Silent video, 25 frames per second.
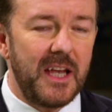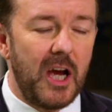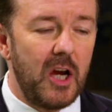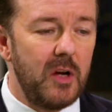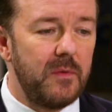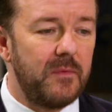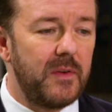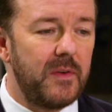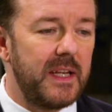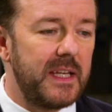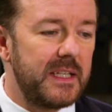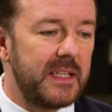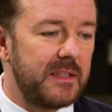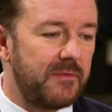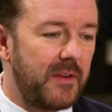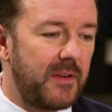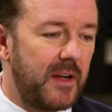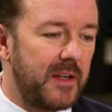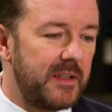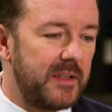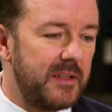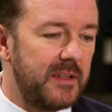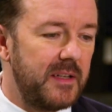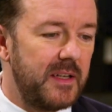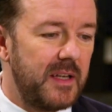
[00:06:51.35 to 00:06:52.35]
Hopefully it's
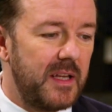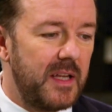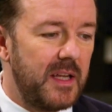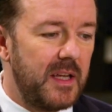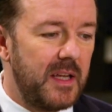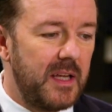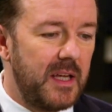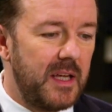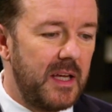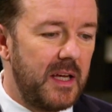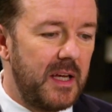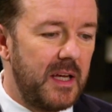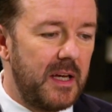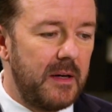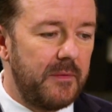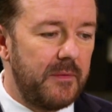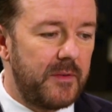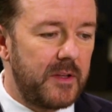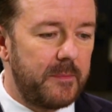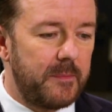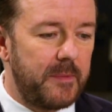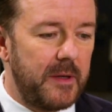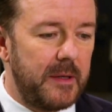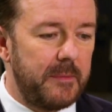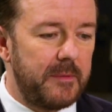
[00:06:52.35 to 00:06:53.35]
fun
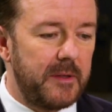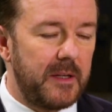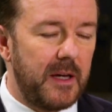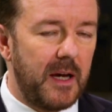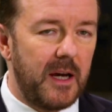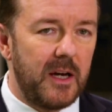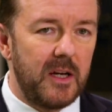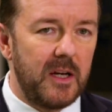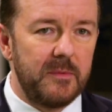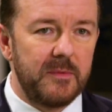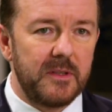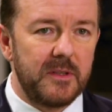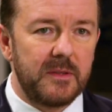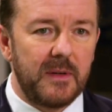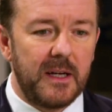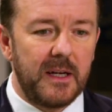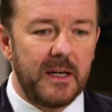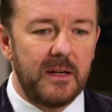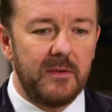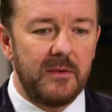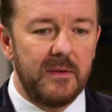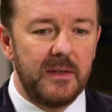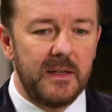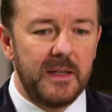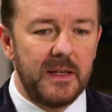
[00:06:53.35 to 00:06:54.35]
for the people at home as
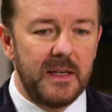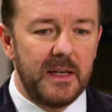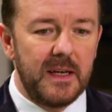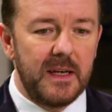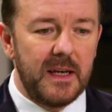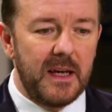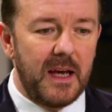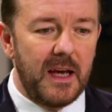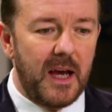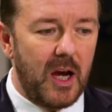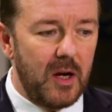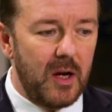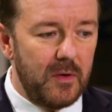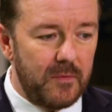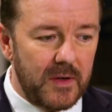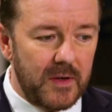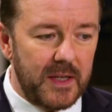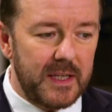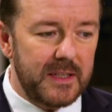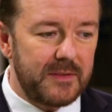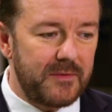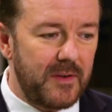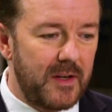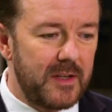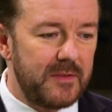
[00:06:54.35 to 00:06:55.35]
well.
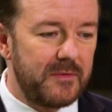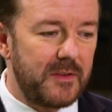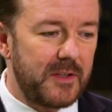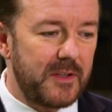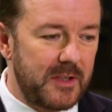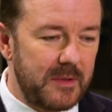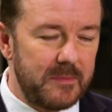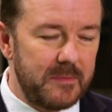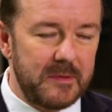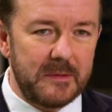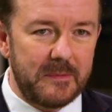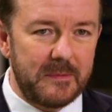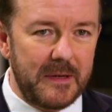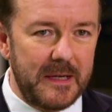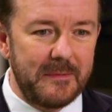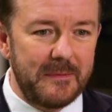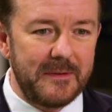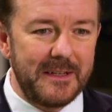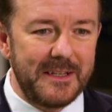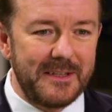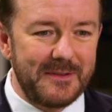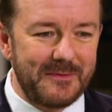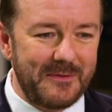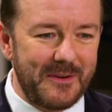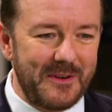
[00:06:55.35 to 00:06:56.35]
Hopefully it's fun for some of the
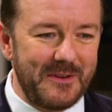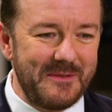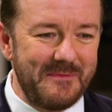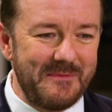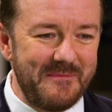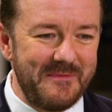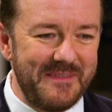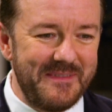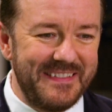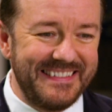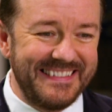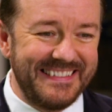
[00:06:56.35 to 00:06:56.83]
people in the room.